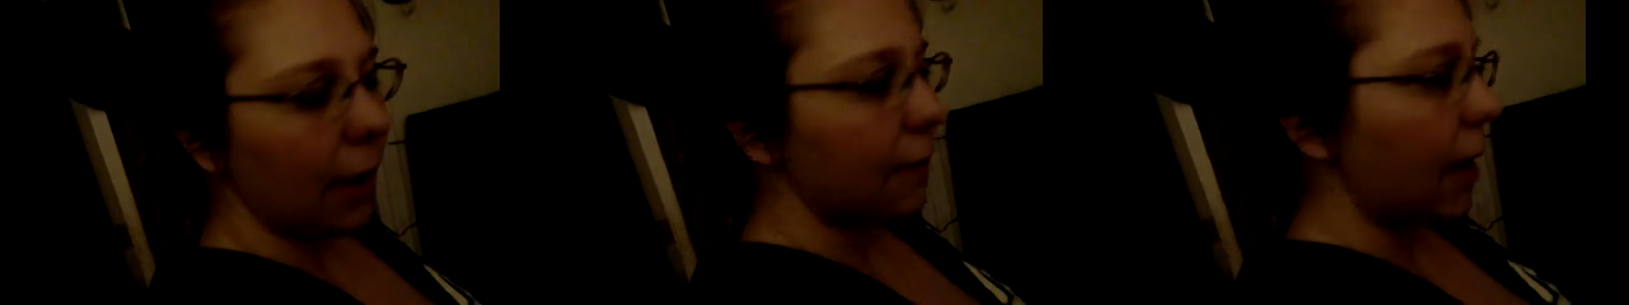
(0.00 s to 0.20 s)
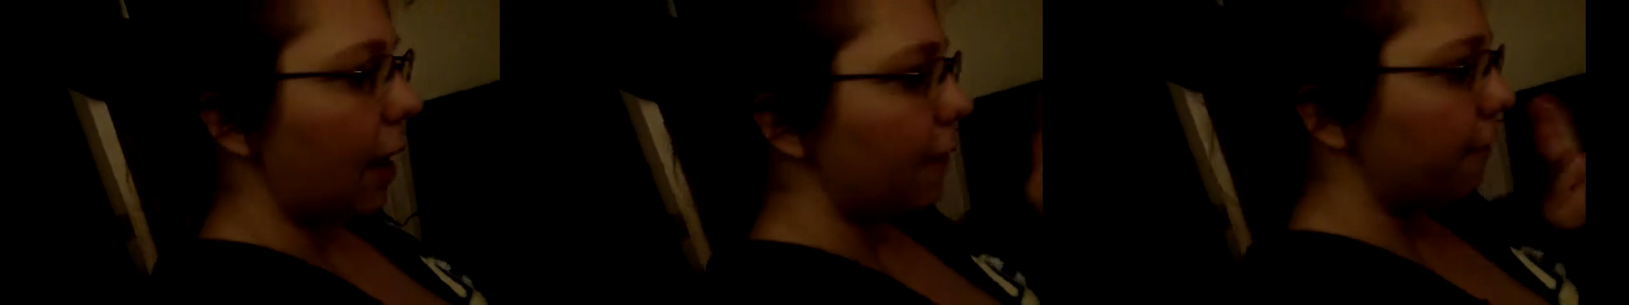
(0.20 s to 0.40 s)

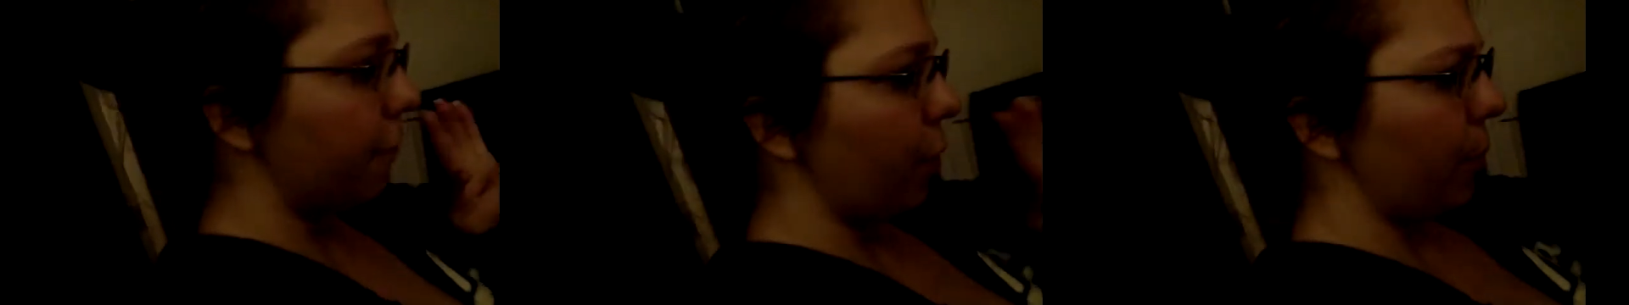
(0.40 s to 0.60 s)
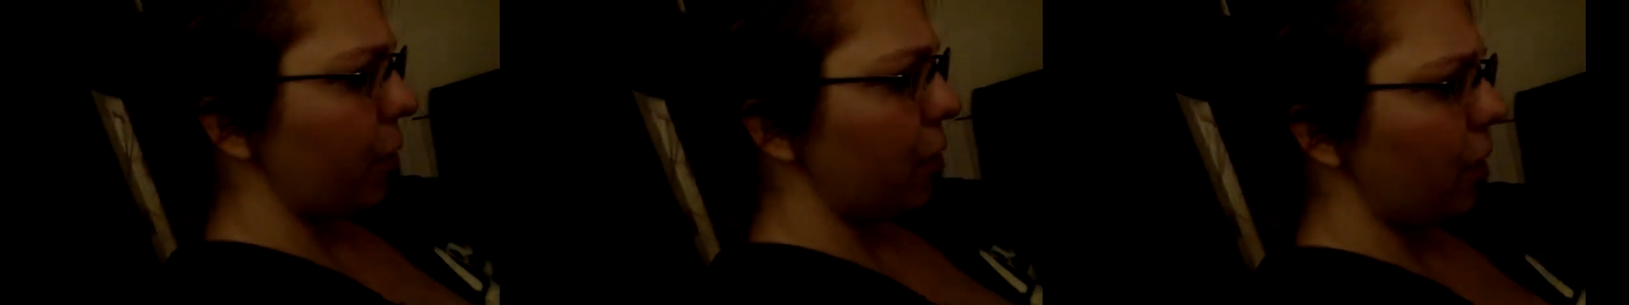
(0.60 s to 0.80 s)
I've got
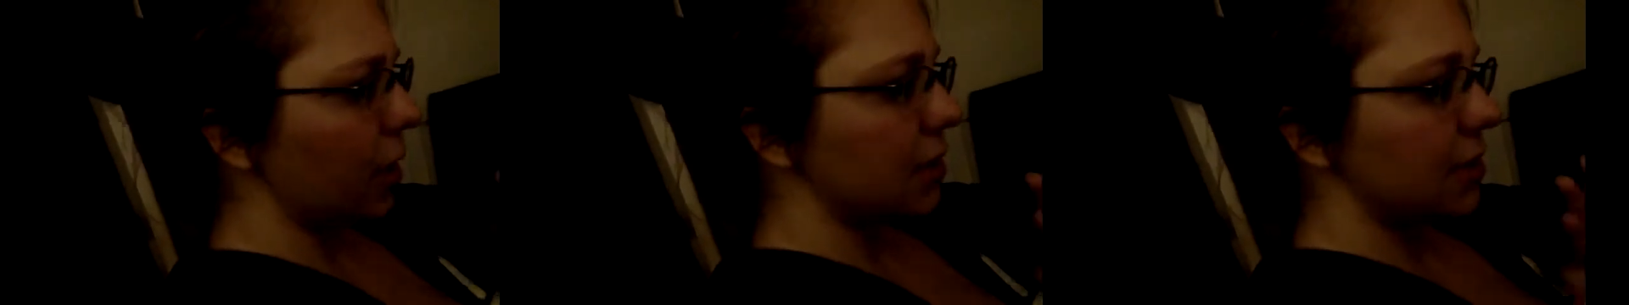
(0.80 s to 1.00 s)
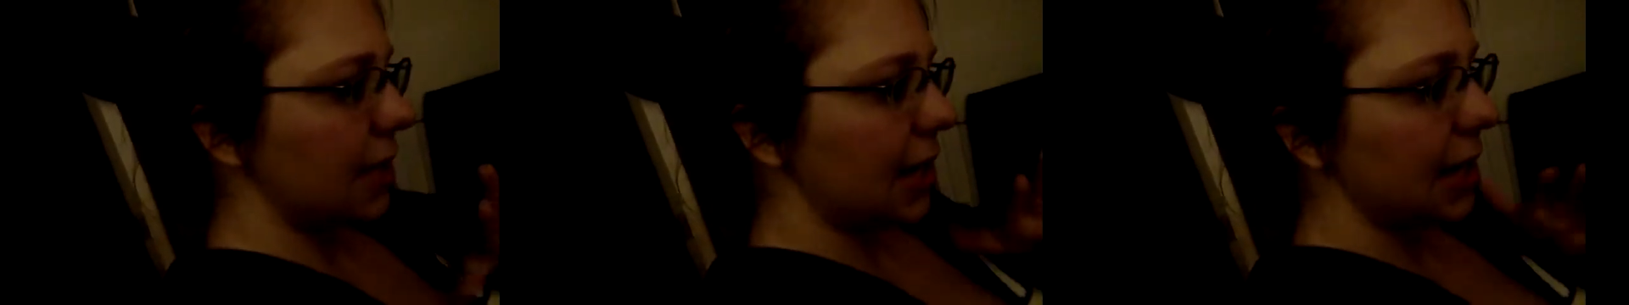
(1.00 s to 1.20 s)
four more
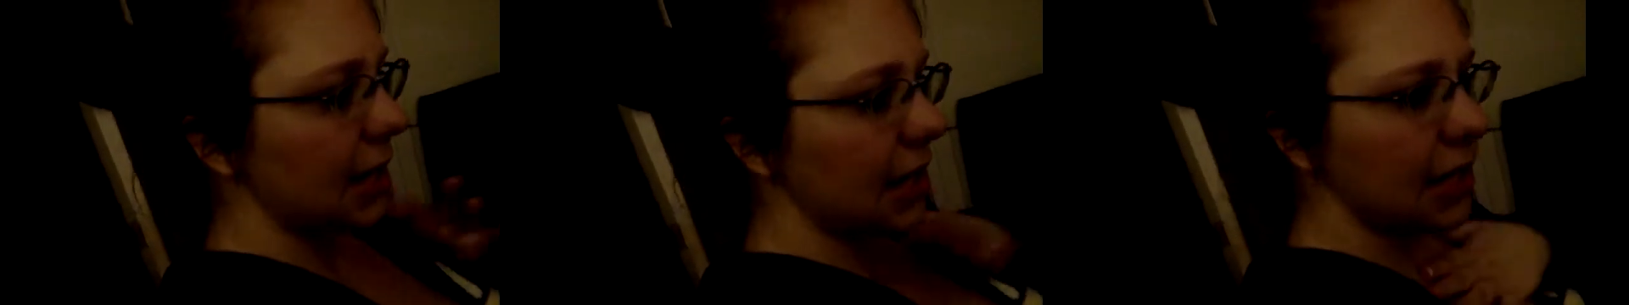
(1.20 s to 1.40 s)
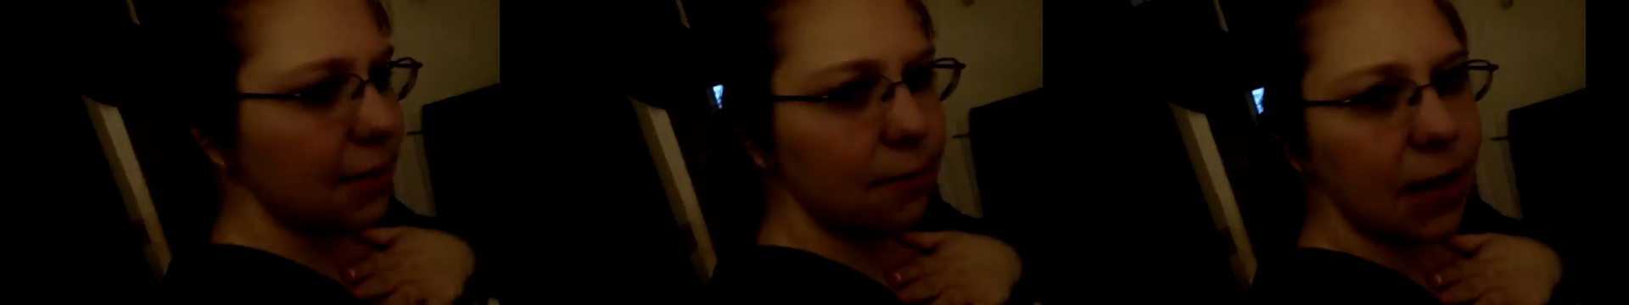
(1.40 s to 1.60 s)
dogs that I
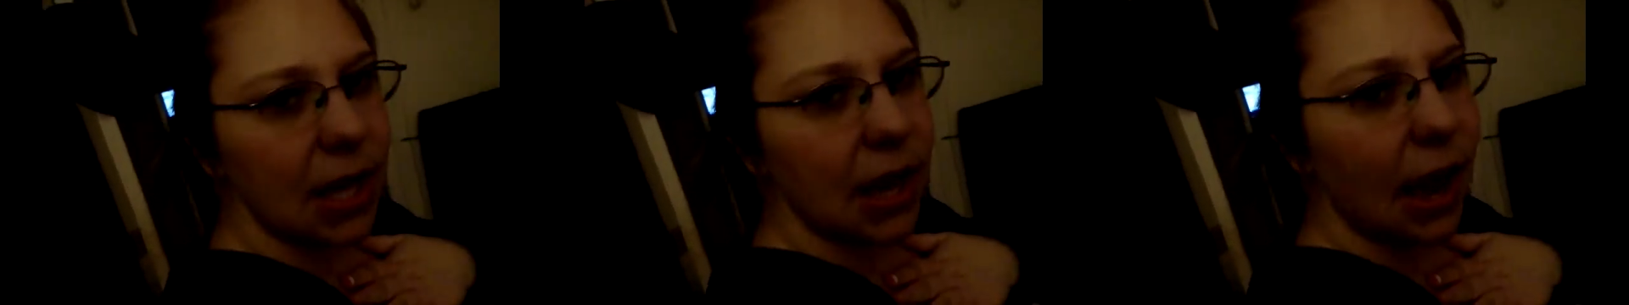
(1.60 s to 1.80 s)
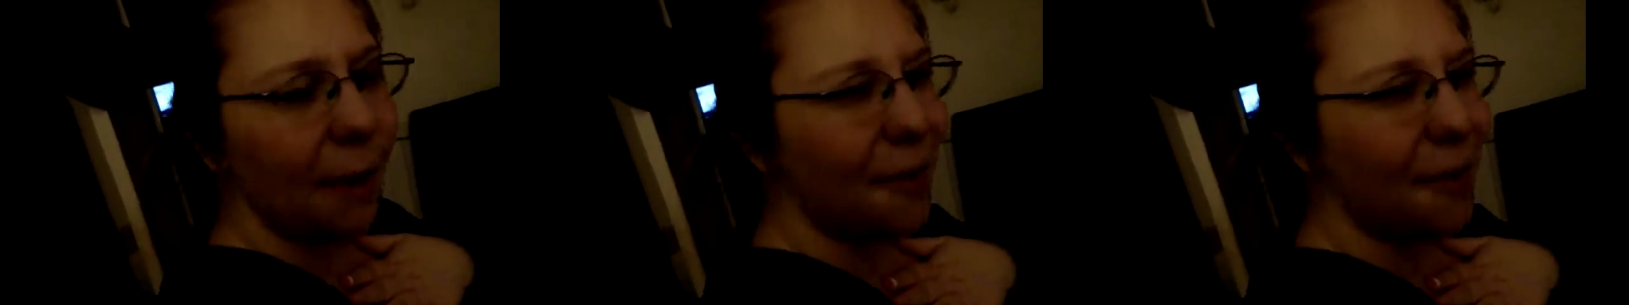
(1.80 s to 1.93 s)
need to meet.